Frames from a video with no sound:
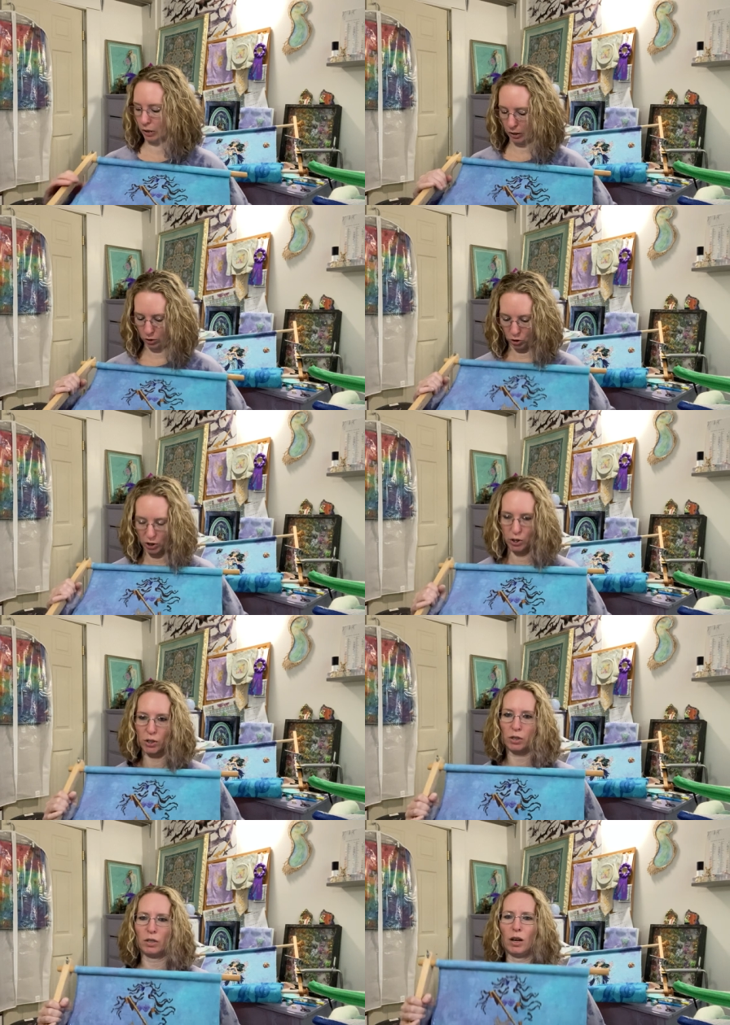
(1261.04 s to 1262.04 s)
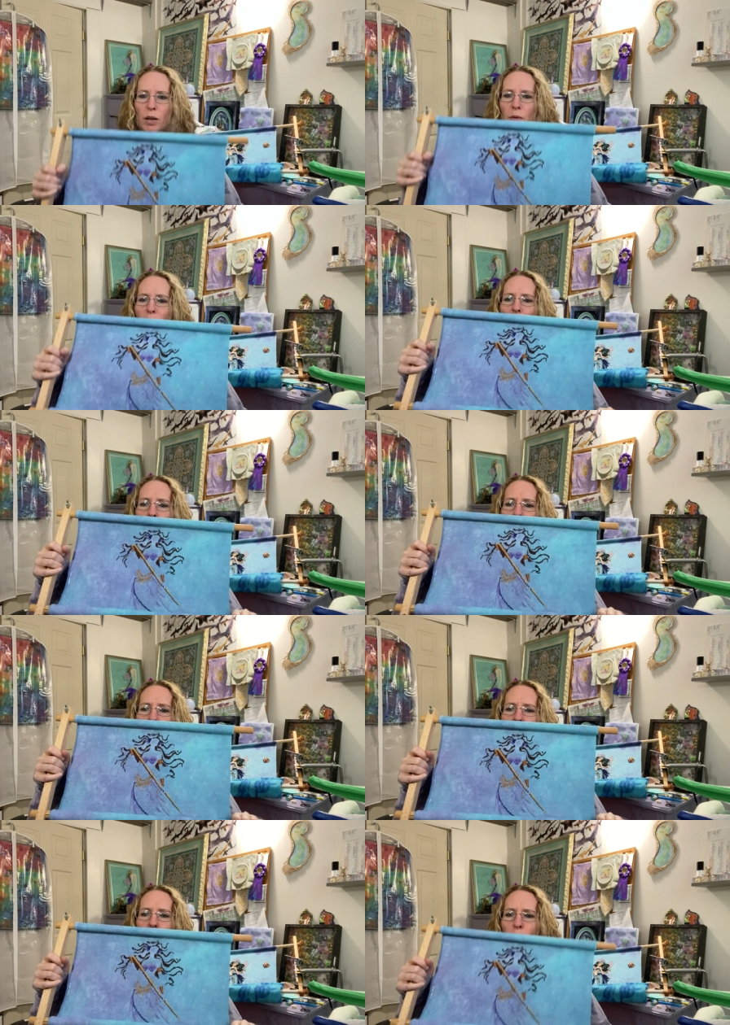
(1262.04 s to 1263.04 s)
she's not even halfway
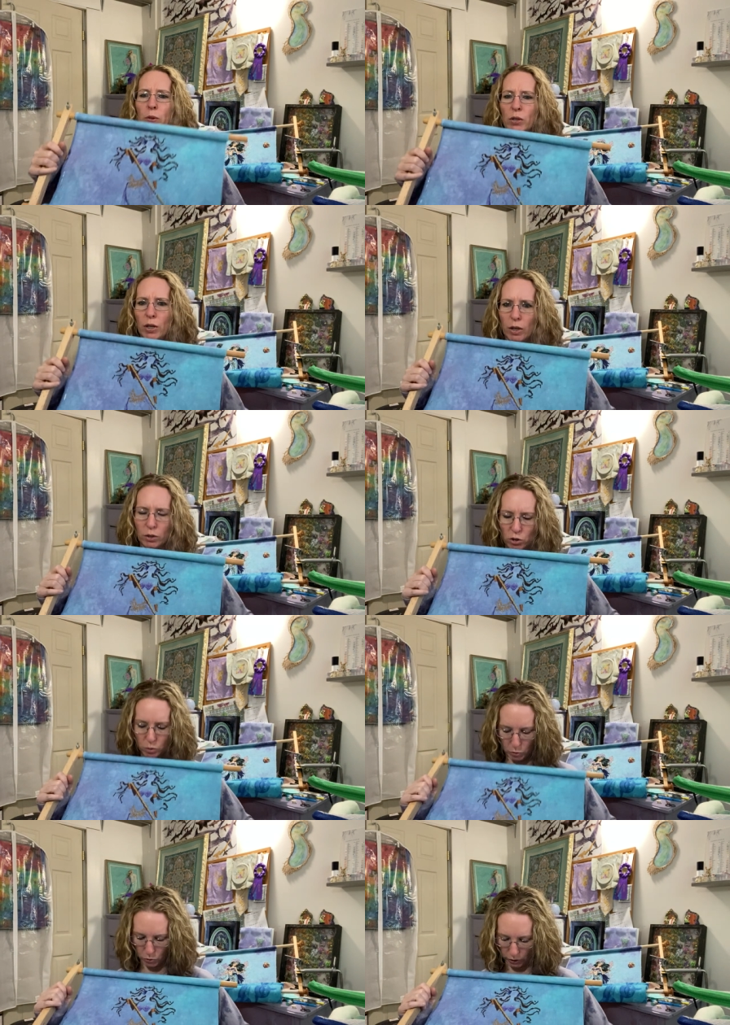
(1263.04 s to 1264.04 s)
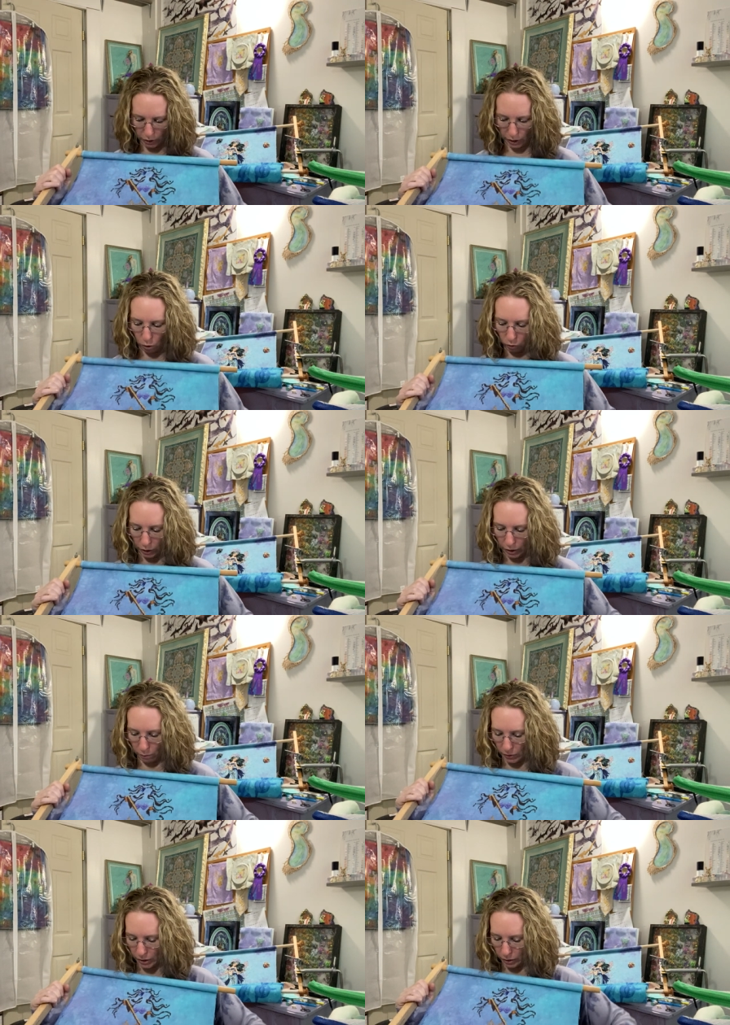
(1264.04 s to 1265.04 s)
done, I would say. She's mostly an outline,
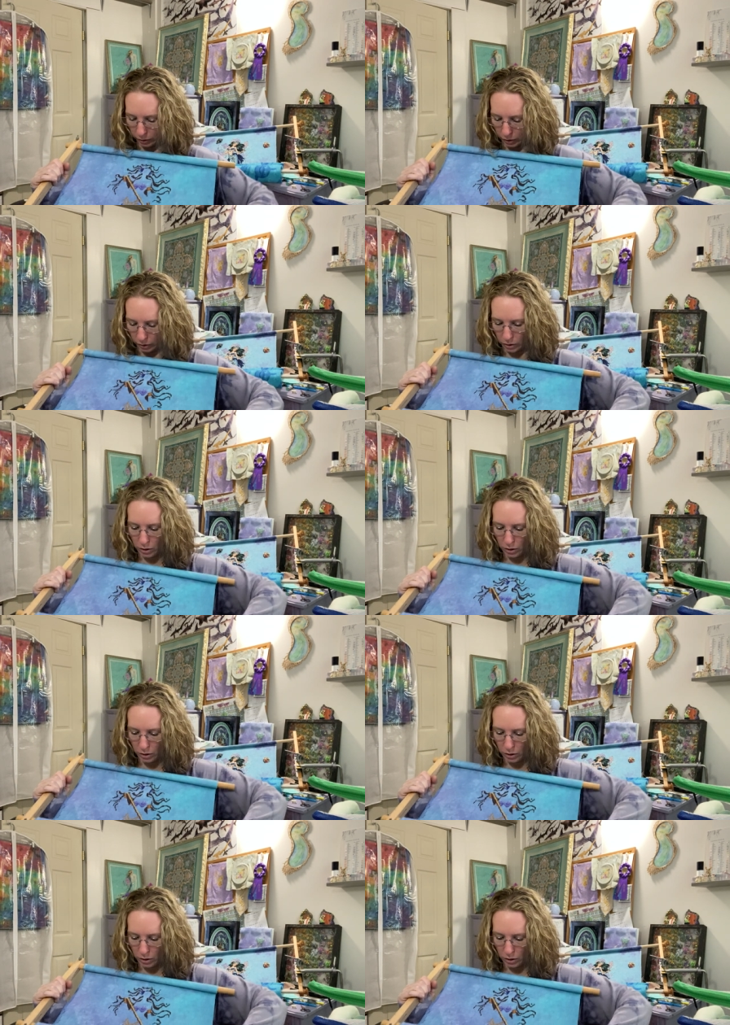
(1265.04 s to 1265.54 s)
if anything.